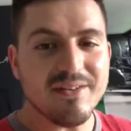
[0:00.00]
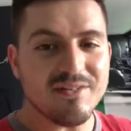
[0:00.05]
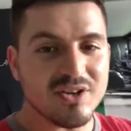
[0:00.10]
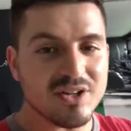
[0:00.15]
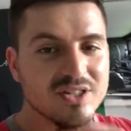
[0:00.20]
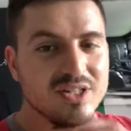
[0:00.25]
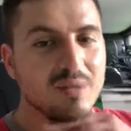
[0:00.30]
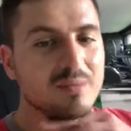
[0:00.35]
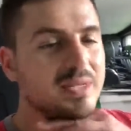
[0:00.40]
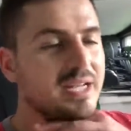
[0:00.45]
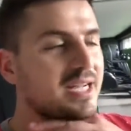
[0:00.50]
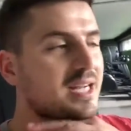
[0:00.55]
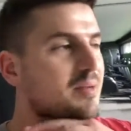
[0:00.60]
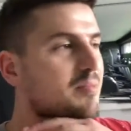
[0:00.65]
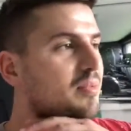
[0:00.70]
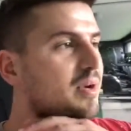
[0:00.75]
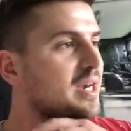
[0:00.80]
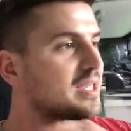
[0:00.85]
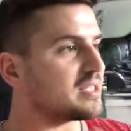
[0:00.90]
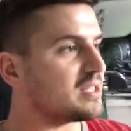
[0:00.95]
first time taking a
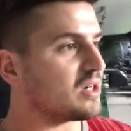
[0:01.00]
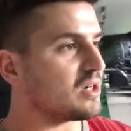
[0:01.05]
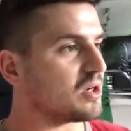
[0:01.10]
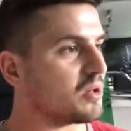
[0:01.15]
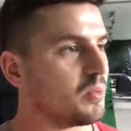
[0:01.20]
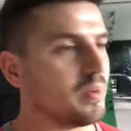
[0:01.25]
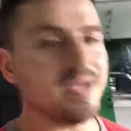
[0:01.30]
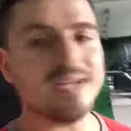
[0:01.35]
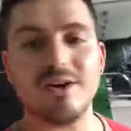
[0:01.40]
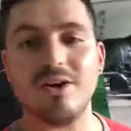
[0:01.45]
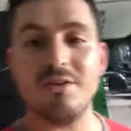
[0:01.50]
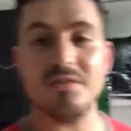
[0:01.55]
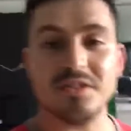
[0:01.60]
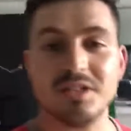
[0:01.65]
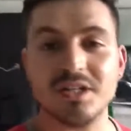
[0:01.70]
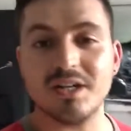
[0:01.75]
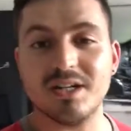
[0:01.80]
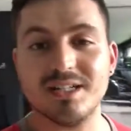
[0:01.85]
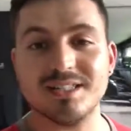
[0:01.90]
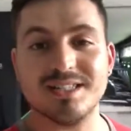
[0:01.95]
break. So I've got a week off.
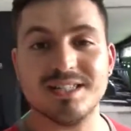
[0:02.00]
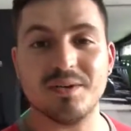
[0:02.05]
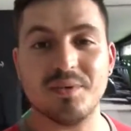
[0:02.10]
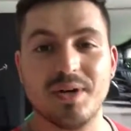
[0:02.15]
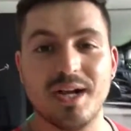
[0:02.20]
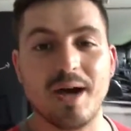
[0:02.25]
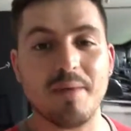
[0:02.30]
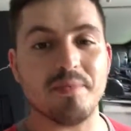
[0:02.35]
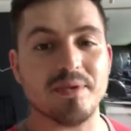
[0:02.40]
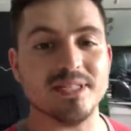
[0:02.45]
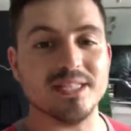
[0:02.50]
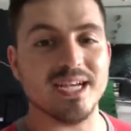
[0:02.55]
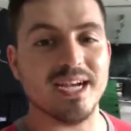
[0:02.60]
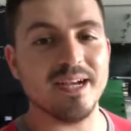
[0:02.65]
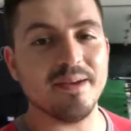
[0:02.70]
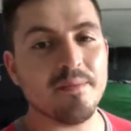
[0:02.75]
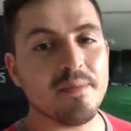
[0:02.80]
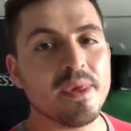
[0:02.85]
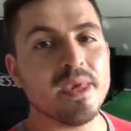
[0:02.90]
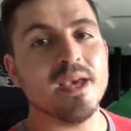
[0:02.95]
So let's see what happens,
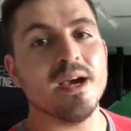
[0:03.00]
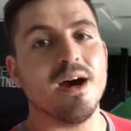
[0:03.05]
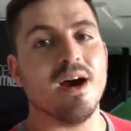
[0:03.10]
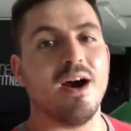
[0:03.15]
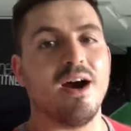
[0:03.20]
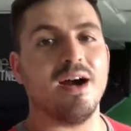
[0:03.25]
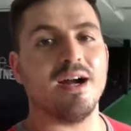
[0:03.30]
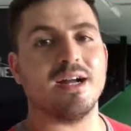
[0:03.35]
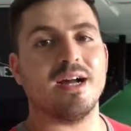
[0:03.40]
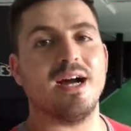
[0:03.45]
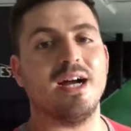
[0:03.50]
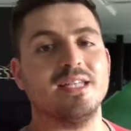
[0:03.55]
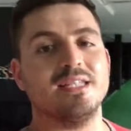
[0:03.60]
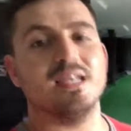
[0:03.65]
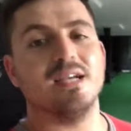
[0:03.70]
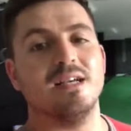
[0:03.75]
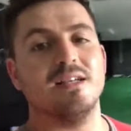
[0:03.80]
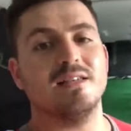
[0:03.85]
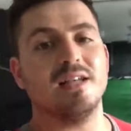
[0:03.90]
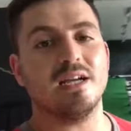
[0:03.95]
eh? All right,
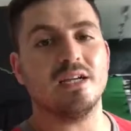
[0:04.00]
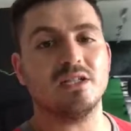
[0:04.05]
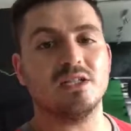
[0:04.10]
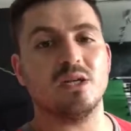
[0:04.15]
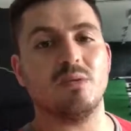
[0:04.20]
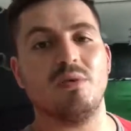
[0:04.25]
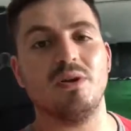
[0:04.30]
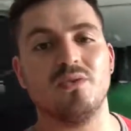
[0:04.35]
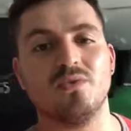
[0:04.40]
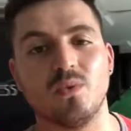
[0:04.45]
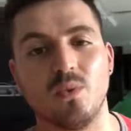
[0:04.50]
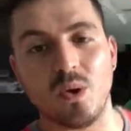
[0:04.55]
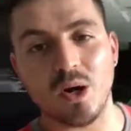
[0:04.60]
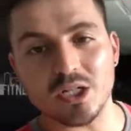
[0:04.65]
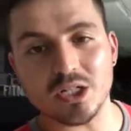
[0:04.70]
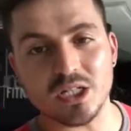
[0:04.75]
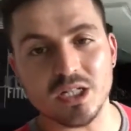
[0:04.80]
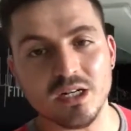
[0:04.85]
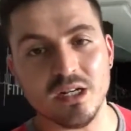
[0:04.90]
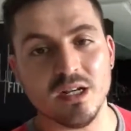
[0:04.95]
guys. Thank you so much for
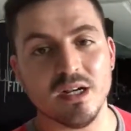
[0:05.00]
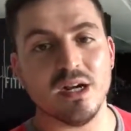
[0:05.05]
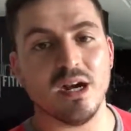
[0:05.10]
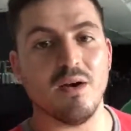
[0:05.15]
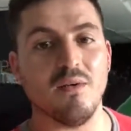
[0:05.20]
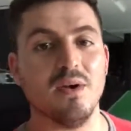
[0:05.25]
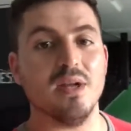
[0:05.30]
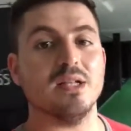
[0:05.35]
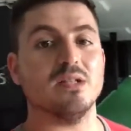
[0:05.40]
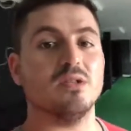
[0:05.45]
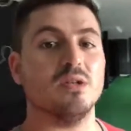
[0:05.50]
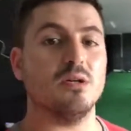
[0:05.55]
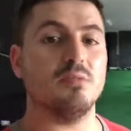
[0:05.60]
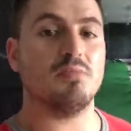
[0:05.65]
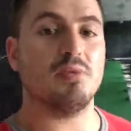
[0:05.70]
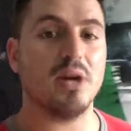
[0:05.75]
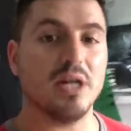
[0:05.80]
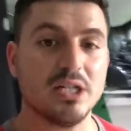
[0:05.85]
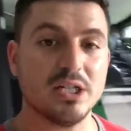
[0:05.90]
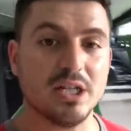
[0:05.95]
watching. I really do
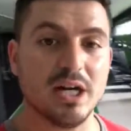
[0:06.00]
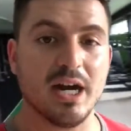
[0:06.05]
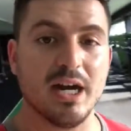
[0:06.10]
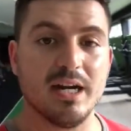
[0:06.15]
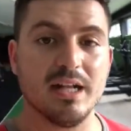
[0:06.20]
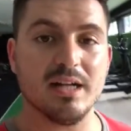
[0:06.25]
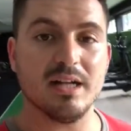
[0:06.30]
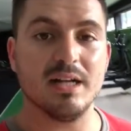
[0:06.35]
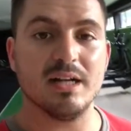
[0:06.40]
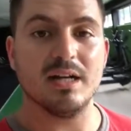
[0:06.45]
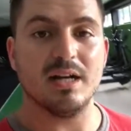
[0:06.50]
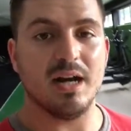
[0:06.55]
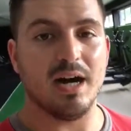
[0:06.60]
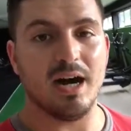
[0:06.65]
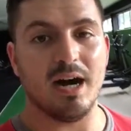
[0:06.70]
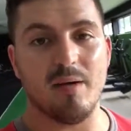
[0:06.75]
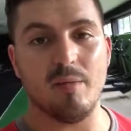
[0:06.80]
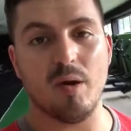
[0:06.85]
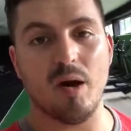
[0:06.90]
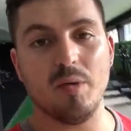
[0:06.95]
appreciate it.
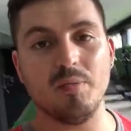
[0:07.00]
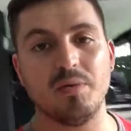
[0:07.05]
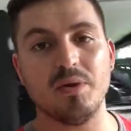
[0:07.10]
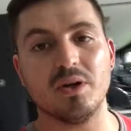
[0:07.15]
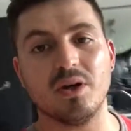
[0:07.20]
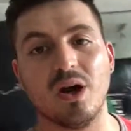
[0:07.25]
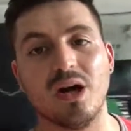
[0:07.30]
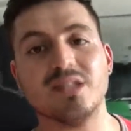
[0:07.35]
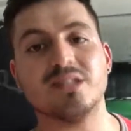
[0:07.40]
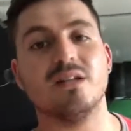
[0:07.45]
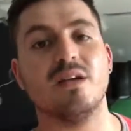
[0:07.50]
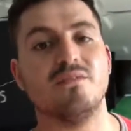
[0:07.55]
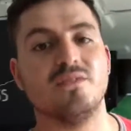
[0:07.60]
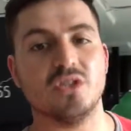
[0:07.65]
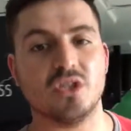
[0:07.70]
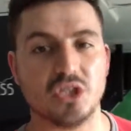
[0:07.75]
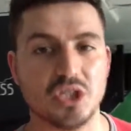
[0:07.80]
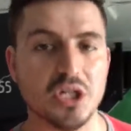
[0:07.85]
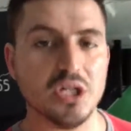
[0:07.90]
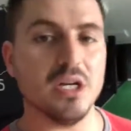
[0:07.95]
Hope you guys love
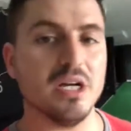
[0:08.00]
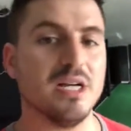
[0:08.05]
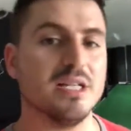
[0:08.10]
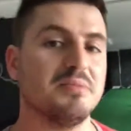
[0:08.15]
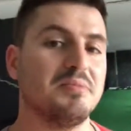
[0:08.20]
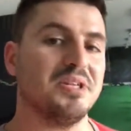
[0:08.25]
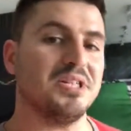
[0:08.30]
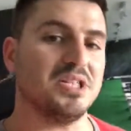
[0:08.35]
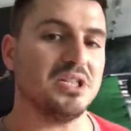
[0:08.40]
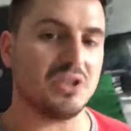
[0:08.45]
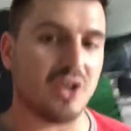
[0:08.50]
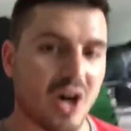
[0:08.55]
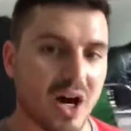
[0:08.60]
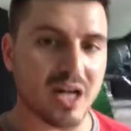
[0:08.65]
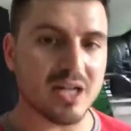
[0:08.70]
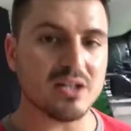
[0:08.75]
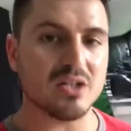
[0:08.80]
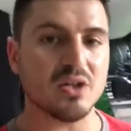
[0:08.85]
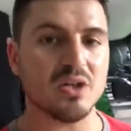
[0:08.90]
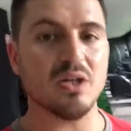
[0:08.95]
the studio as much as
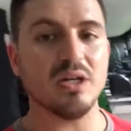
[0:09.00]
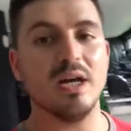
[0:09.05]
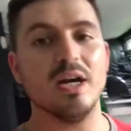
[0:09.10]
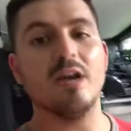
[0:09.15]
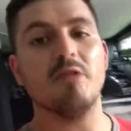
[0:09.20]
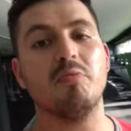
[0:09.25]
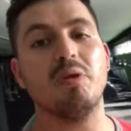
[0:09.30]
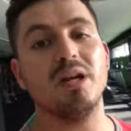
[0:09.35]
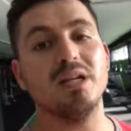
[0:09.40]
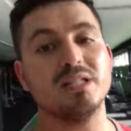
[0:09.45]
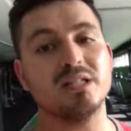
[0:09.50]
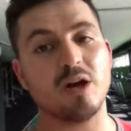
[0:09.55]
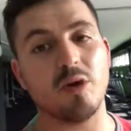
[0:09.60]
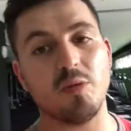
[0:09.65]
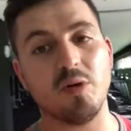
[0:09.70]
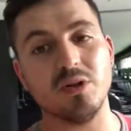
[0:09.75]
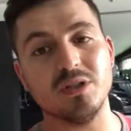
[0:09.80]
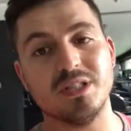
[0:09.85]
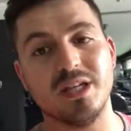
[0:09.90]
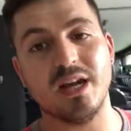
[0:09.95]
I do. Please
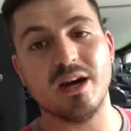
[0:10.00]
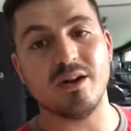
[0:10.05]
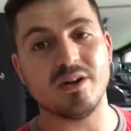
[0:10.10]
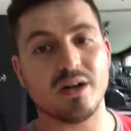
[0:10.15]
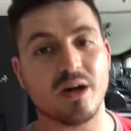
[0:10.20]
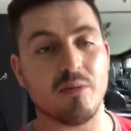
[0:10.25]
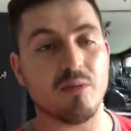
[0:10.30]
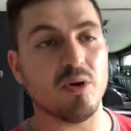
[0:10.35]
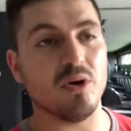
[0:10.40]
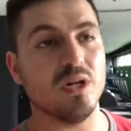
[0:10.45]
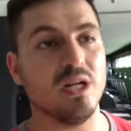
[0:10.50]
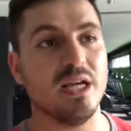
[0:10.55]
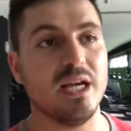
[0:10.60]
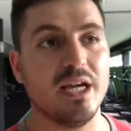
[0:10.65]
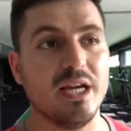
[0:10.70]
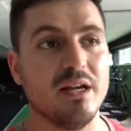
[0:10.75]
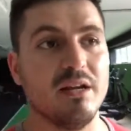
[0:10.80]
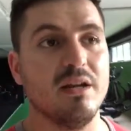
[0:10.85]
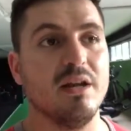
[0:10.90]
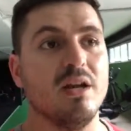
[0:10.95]
come on down, come on
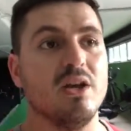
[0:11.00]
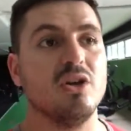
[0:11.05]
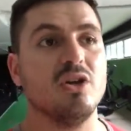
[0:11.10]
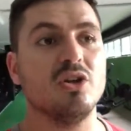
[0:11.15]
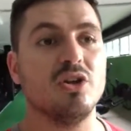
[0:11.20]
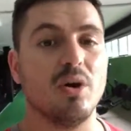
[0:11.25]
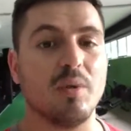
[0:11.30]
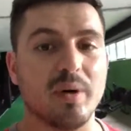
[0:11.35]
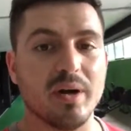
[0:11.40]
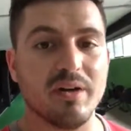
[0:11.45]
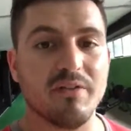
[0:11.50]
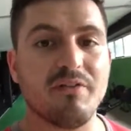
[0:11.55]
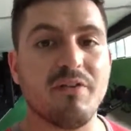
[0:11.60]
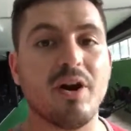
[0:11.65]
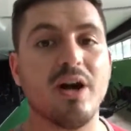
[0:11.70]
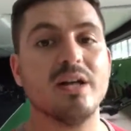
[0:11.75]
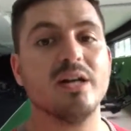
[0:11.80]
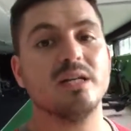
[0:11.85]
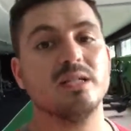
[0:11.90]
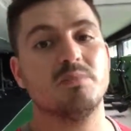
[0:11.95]
in. You know where to
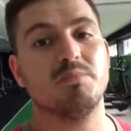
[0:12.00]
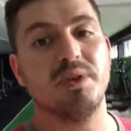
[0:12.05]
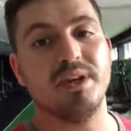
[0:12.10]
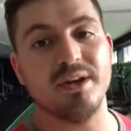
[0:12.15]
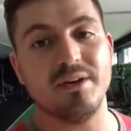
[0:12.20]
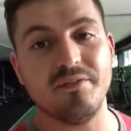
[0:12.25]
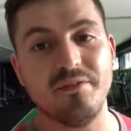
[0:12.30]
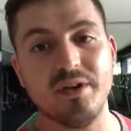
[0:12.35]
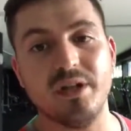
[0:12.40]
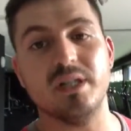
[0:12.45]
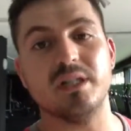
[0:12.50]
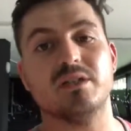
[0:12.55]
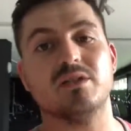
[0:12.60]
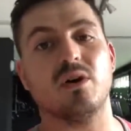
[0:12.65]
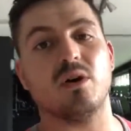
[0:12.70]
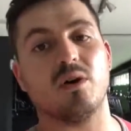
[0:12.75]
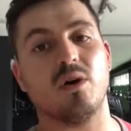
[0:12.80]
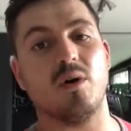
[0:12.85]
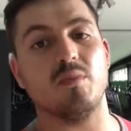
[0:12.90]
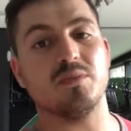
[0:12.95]
find us.
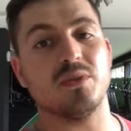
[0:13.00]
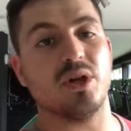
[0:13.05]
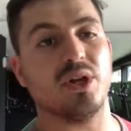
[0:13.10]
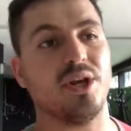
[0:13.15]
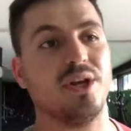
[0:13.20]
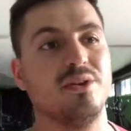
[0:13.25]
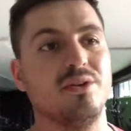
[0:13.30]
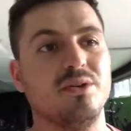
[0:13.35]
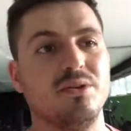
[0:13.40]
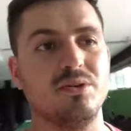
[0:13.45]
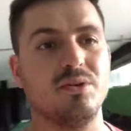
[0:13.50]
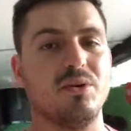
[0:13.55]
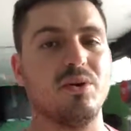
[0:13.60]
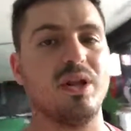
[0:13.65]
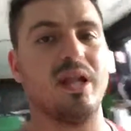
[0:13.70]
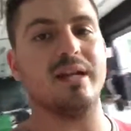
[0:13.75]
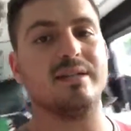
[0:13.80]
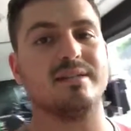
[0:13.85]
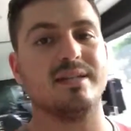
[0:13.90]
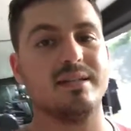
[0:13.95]
blfitness.com.au.
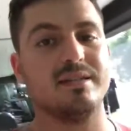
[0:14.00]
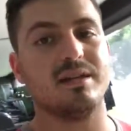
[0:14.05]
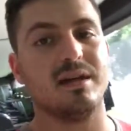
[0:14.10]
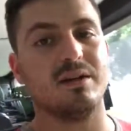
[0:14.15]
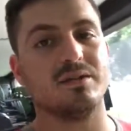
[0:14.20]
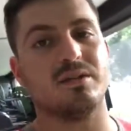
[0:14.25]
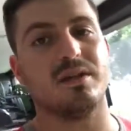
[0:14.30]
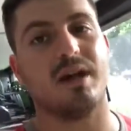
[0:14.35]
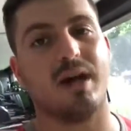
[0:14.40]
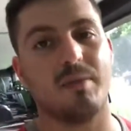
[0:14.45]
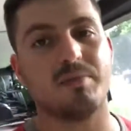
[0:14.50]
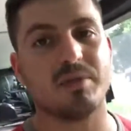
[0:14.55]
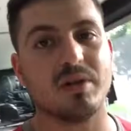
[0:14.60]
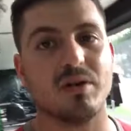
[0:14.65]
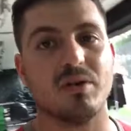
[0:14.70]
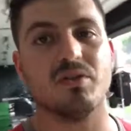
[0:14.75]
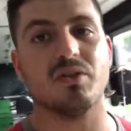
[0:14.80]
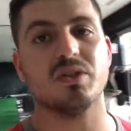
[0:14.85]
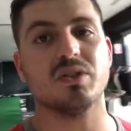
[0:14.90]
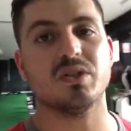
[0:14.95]
All our details are up
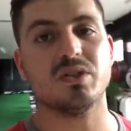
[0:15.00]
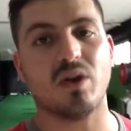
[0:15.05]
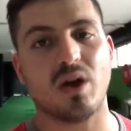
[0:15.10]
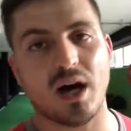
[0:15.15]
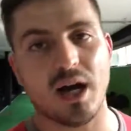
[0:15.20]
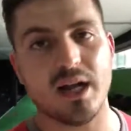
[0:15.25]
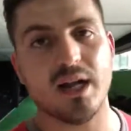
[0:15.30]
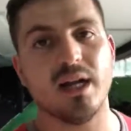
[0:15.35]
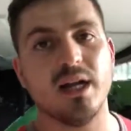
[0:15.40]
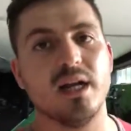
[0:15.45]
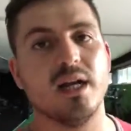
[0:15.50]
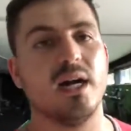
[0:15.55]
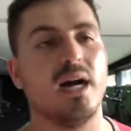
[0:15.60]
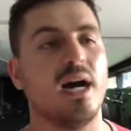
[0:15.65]
there on the site.